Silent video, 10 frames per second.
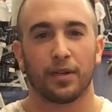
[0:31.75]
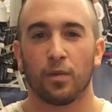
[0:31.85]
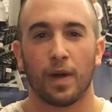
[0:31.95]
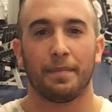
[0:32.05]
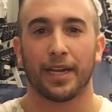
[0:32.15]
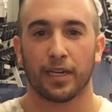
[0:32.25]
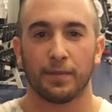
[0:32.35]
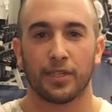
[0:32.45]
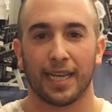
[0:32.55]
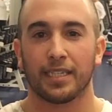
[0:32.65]
I don't want my
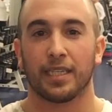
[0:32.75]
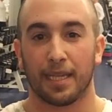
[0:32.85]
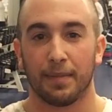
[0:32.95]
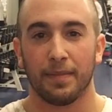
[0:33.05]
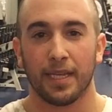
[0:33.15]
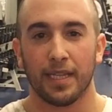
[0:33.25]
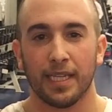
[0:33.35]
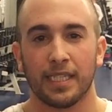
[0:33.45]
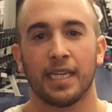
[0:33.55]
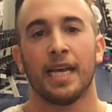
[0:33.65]
grip strength to limit me in
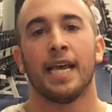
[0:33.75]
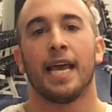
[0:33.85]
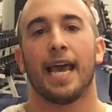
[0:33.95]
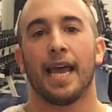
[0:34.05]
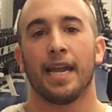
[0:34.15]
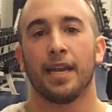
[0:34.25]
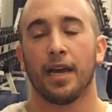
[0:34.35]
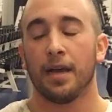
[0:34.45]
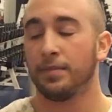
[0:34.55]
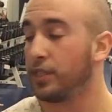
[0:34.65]
this.
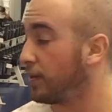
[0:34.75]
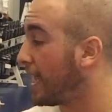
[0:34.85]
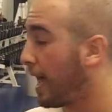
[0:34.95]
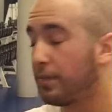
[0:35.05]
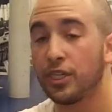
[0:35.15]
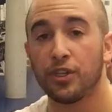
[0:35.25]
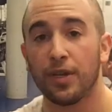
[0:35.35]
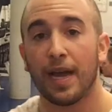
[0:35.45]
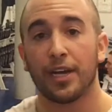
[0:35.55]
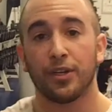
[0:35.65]
So I'm going to
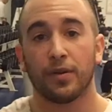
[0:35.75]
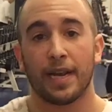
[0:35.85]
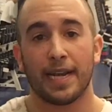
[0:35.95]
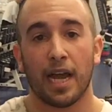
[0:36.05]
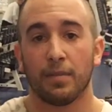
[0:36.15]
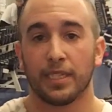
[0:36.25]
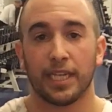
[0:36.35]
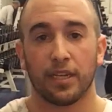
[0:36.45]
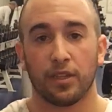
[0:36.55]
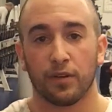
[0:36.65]
show you how to do it right now. I'm going
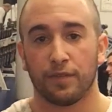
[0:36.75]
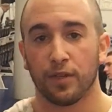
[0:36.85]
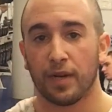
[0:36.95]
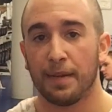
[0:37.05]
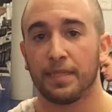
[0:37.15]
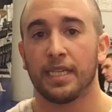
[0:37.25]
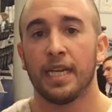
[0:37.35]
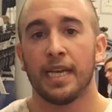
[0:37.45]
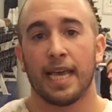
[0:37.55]
to take you through a few reps.